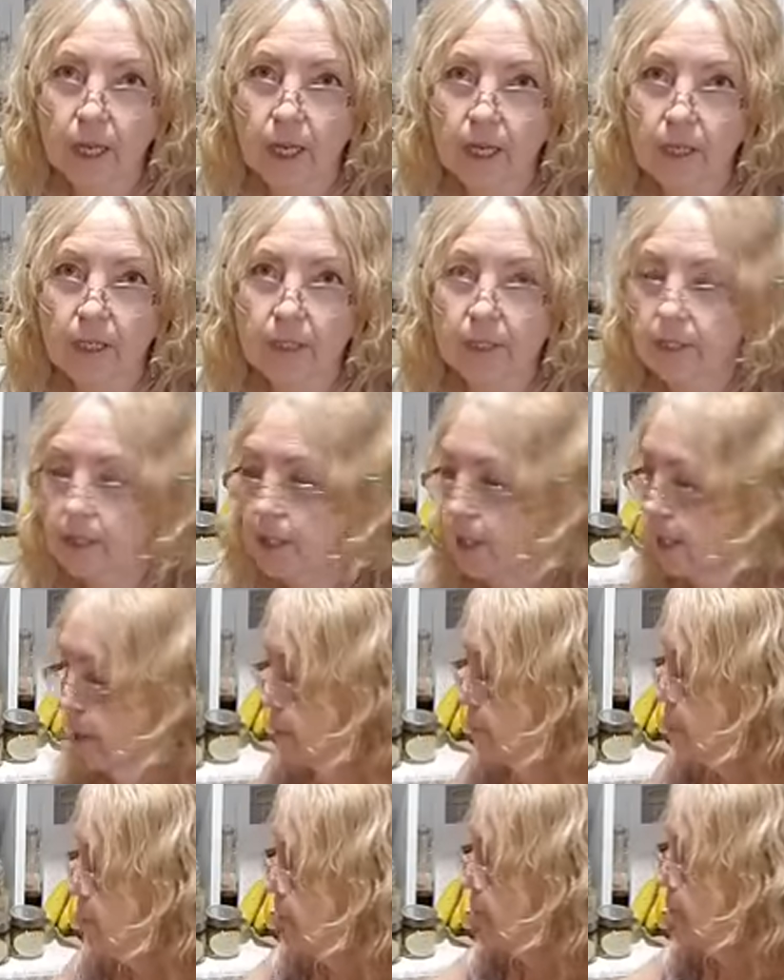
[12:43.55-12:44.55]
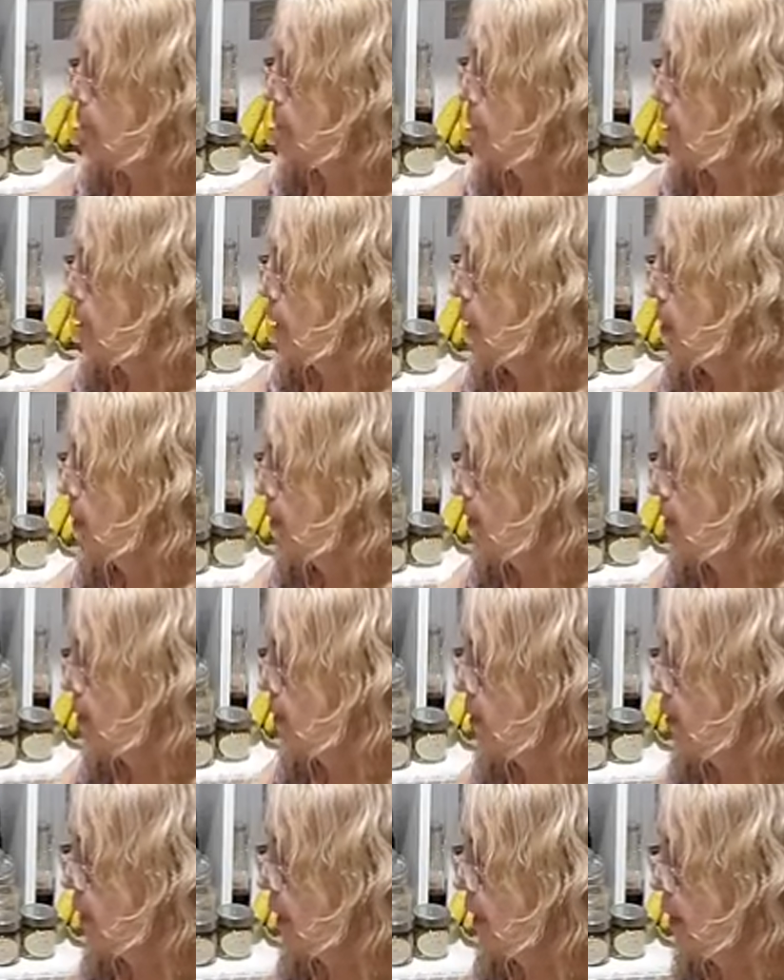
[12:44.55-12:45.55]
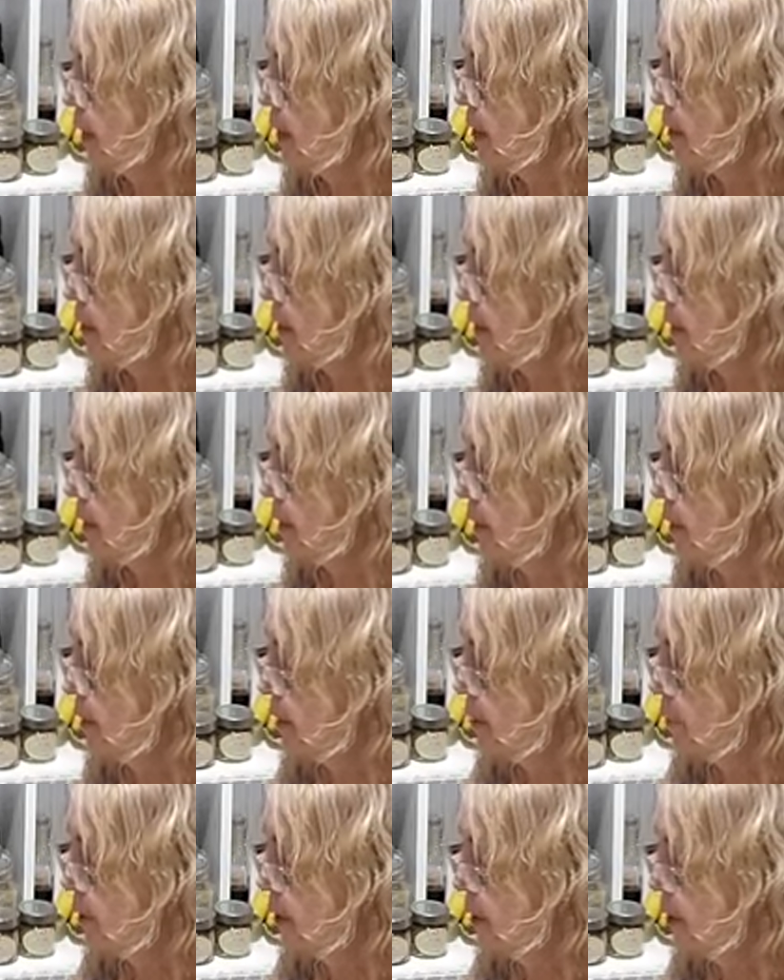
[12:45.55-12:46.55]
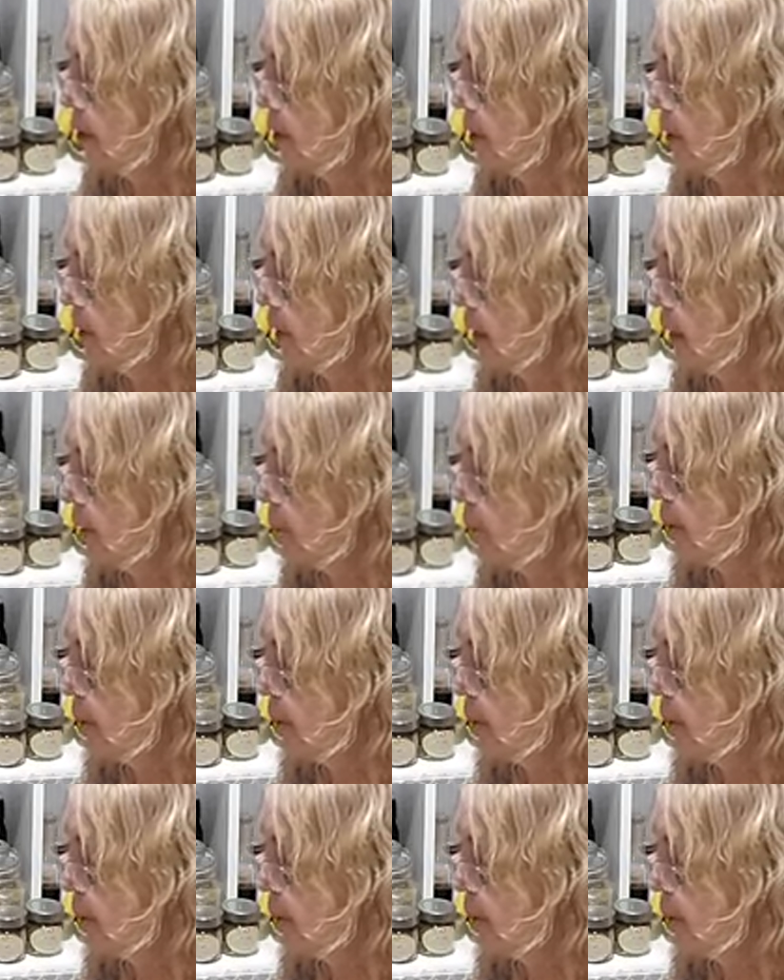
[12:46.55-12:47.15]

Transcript: And so that is a really good thing.